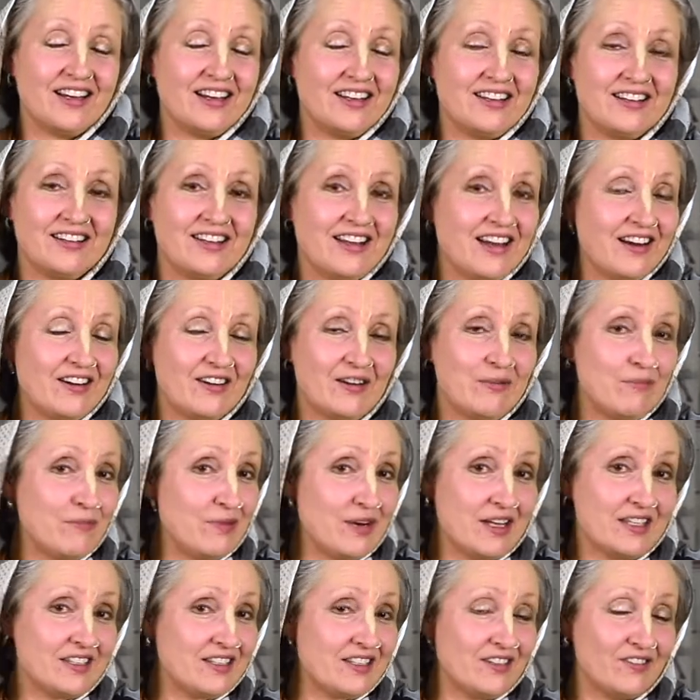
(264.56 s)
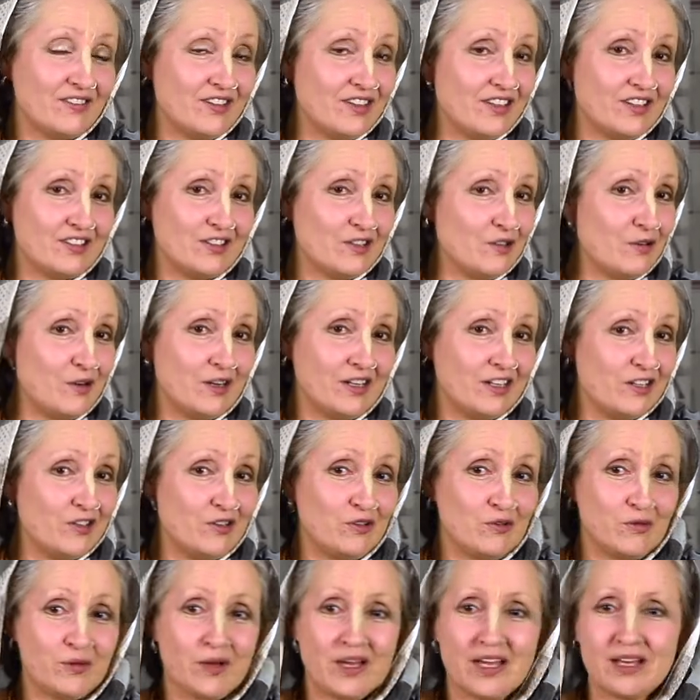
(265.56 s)
They're impressive in a totally
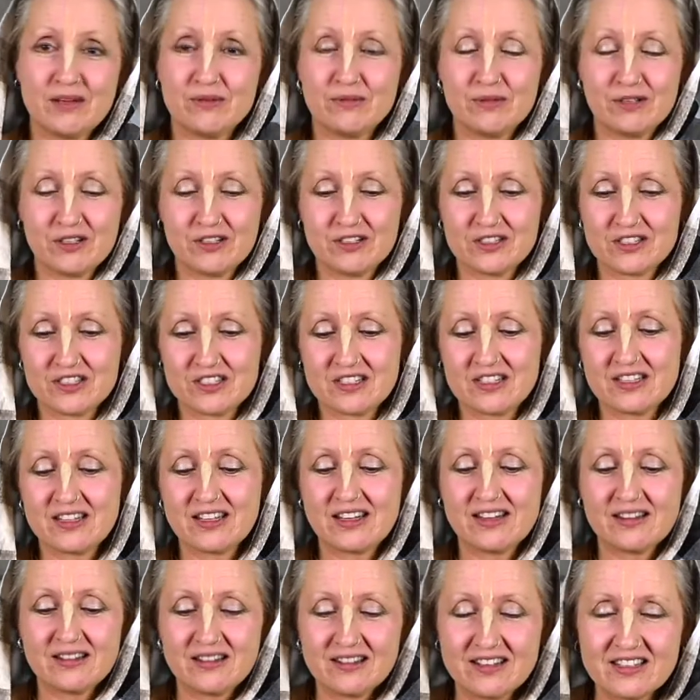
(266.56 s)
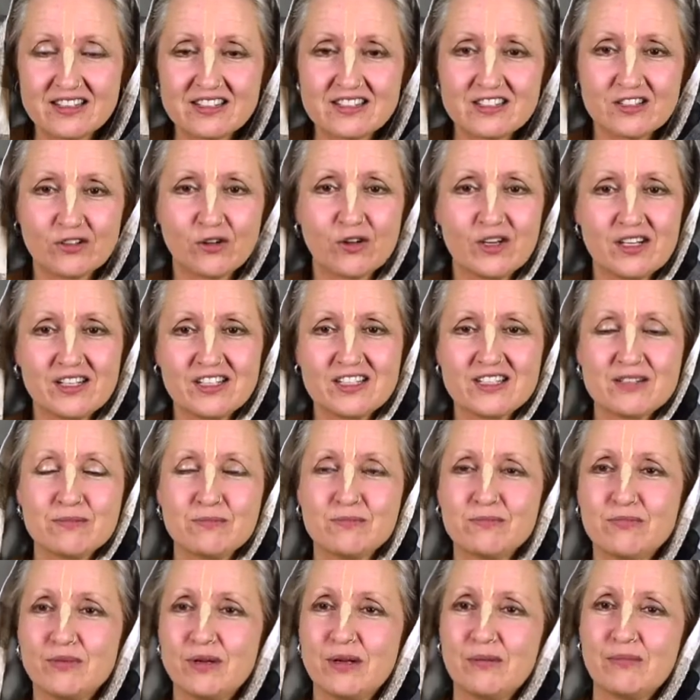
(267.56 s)
new way, because this knowledge
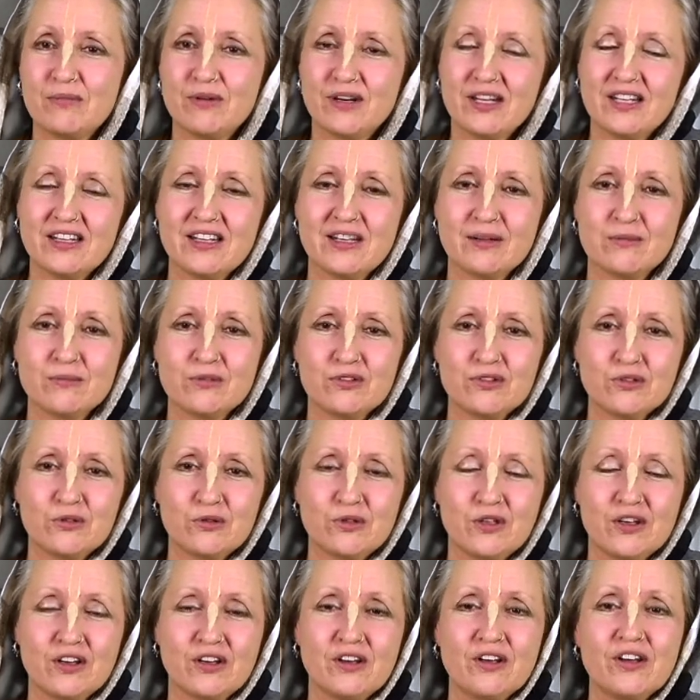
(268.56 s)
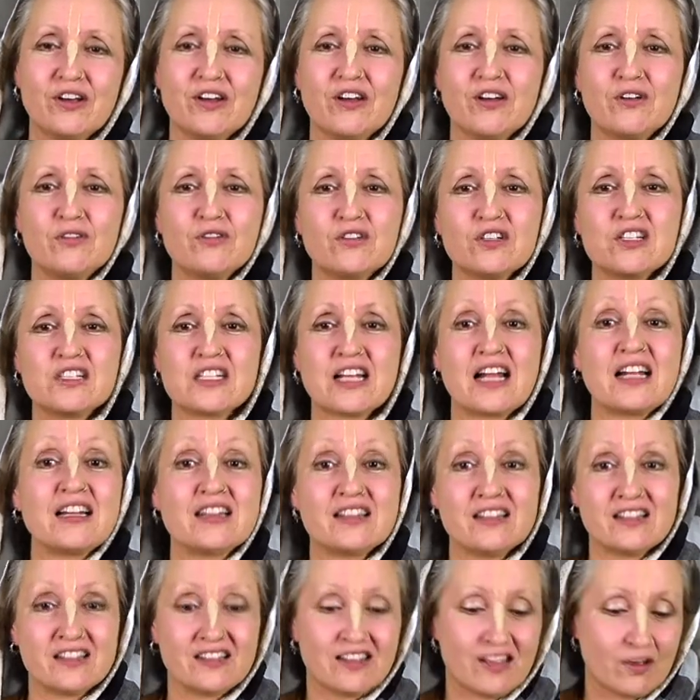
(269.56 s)
will bring them to the
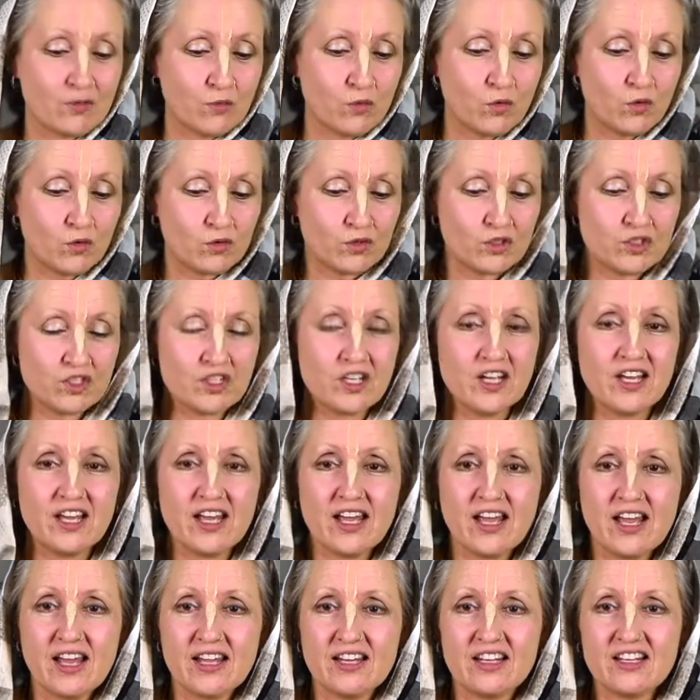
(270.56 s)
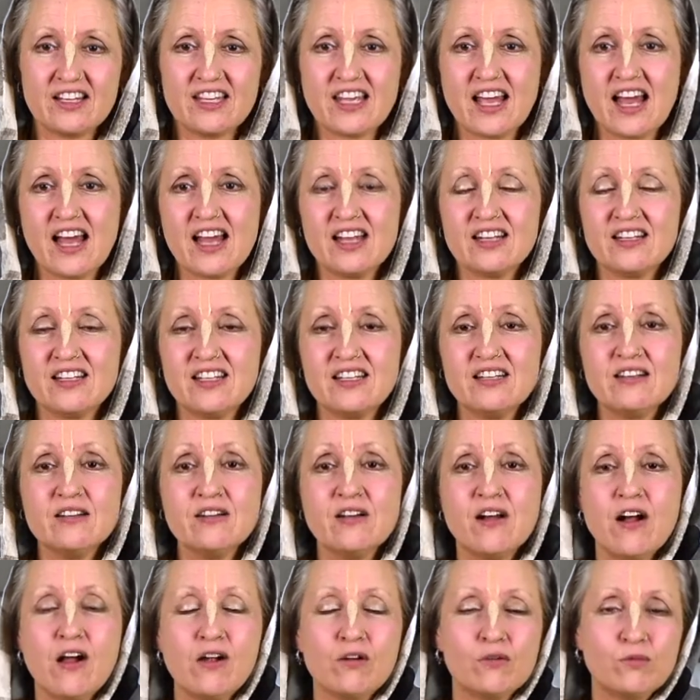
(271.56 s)
result that they want, and a jnani
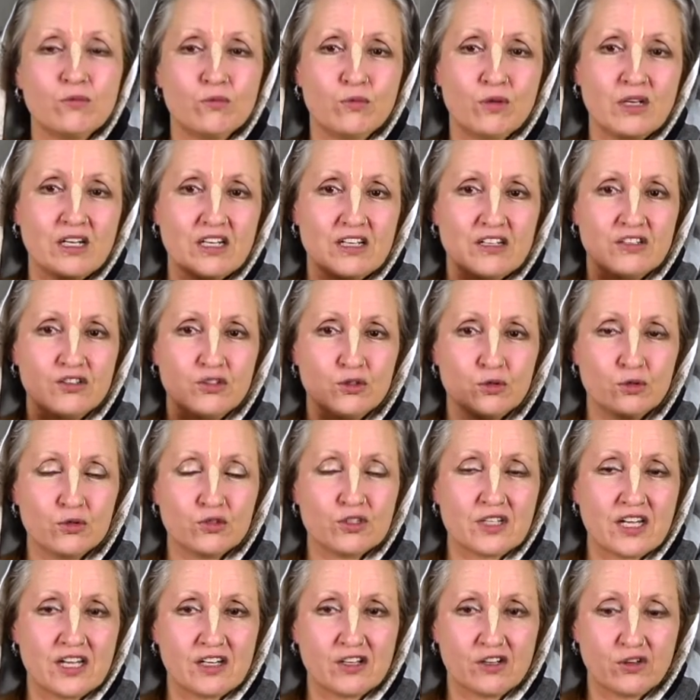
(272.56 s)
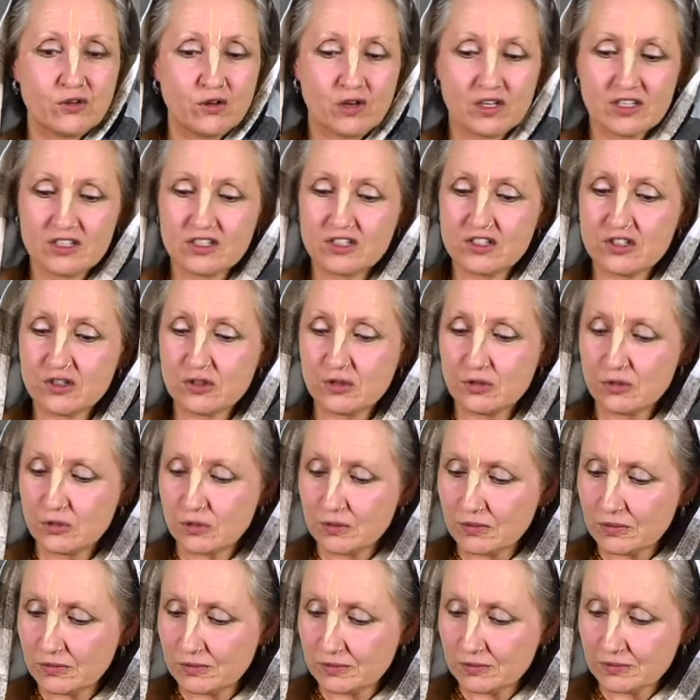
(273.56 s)
will use that knowledge to